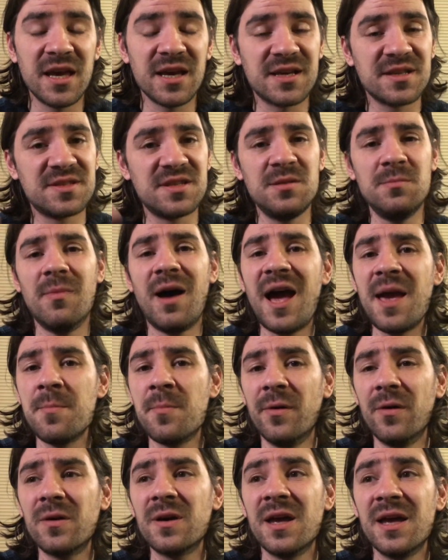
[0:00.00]
Because in my
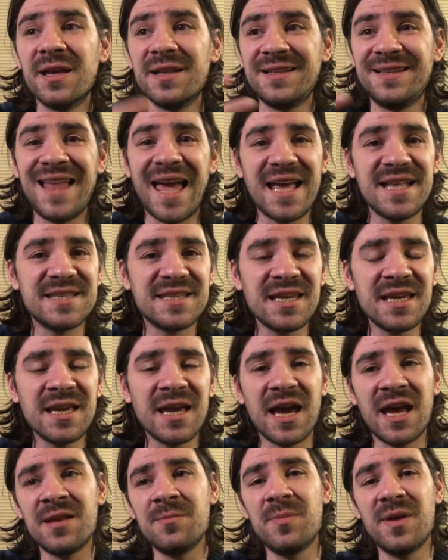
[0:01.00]
book,
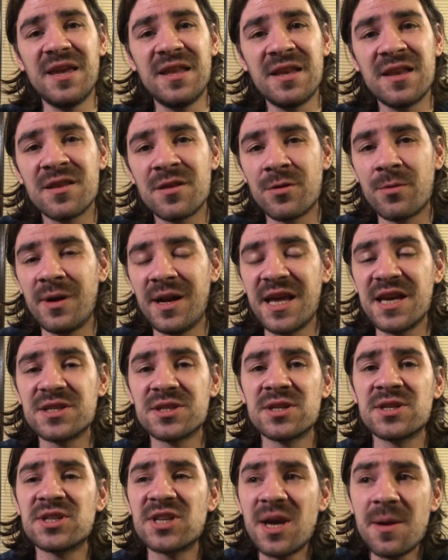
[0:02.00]
dating and being in a
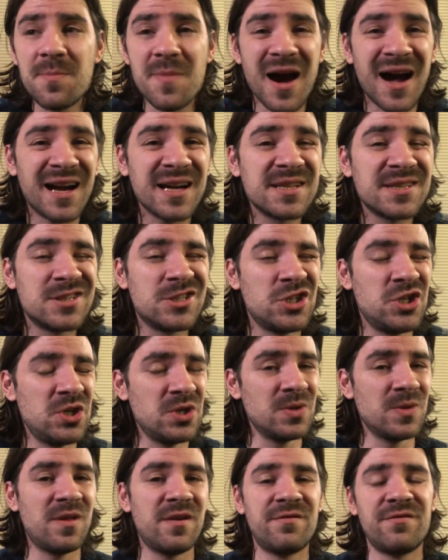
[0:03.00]
relationship are
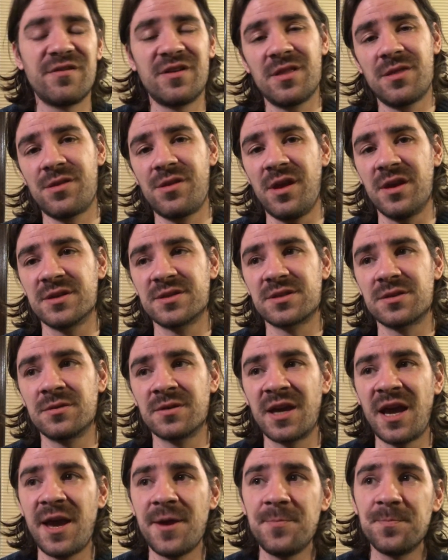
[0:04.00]
two different things,
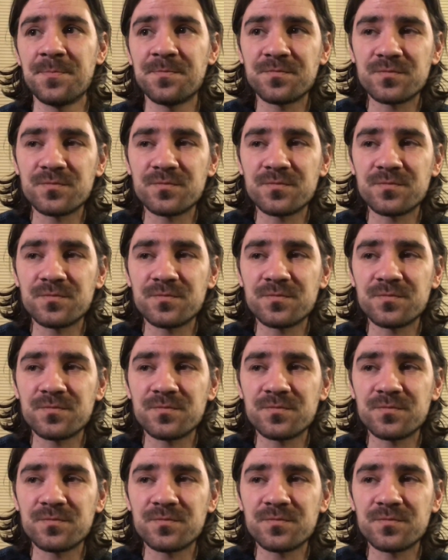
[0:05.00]
okay?